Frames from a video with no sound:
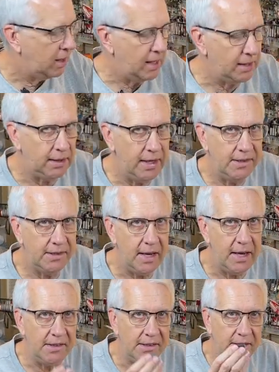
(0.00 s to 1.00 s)
at least
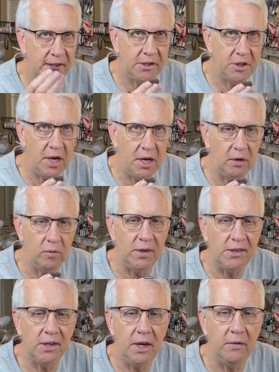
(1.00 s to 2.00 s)
a six channel
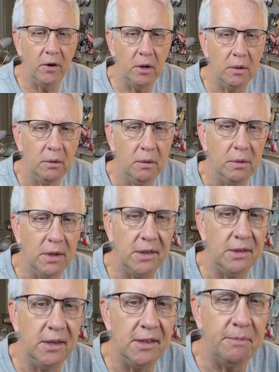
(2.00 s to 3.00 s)
receiver. This
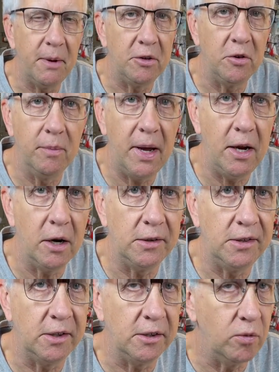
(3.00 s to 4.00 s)
is the Spektrum
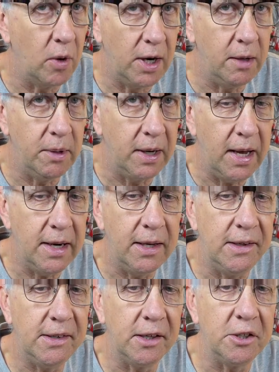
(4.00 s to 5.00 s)
AR620, but
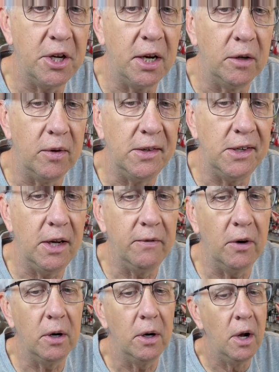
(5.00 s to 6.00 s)
any six channel
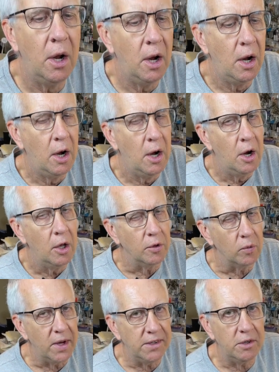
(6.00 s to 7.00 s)
receiver the
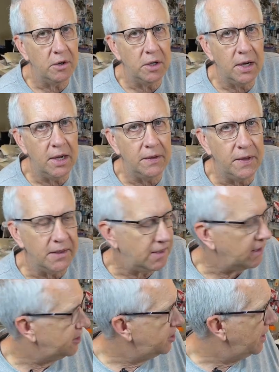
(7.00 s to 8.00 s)
reason you need the
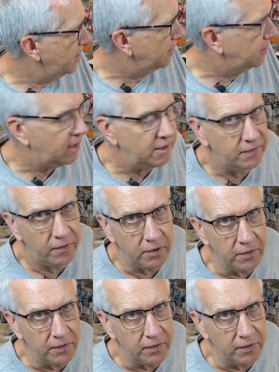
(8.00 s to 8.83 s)
six channels is for the